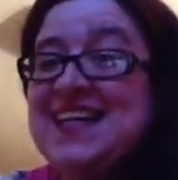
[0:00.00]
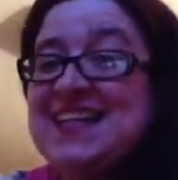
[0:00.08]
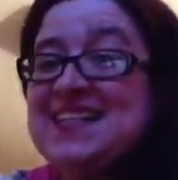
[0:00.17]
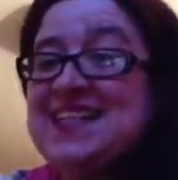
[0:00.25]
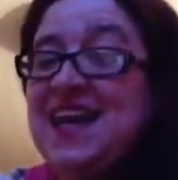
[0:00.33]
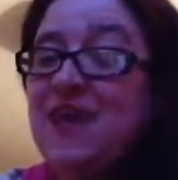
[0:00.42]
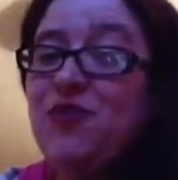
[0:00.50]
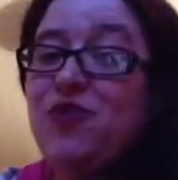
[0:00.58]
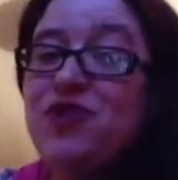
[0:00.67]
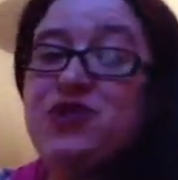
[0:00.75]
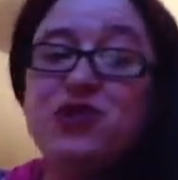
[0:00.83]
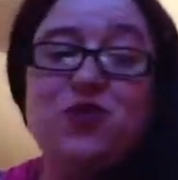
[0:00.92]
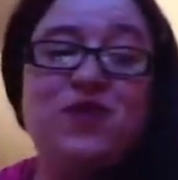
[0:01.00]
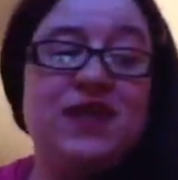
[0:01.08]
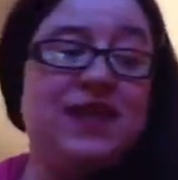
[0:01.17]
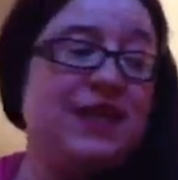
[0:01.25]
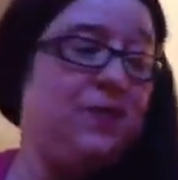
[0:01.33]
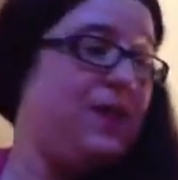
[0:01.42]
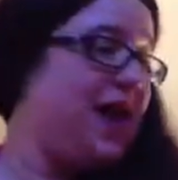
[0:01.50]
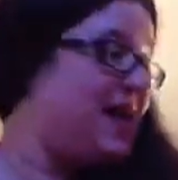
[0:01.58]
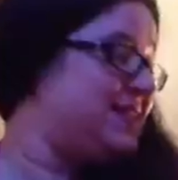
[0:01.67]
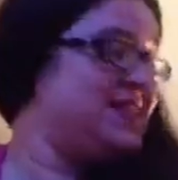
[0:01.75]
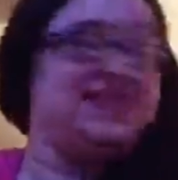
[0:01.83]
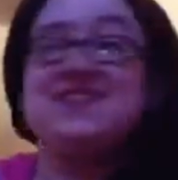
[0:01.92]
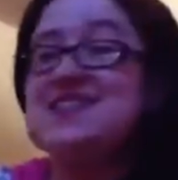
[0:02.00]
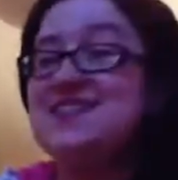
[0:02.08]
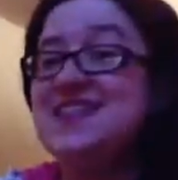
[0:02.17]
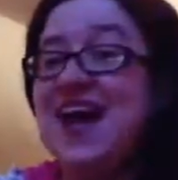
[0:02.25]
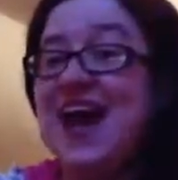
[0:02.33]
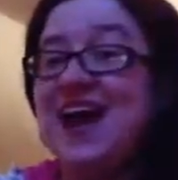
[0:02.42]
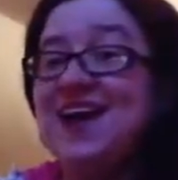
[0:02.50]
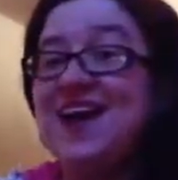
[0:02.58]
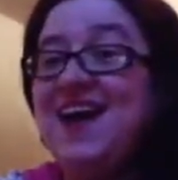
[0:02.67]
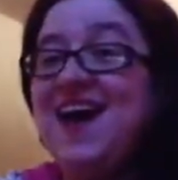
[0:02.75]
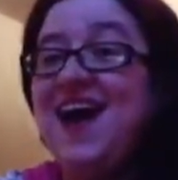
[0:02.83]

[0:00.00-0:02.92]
Today I'm going to do the Lip Addict Tag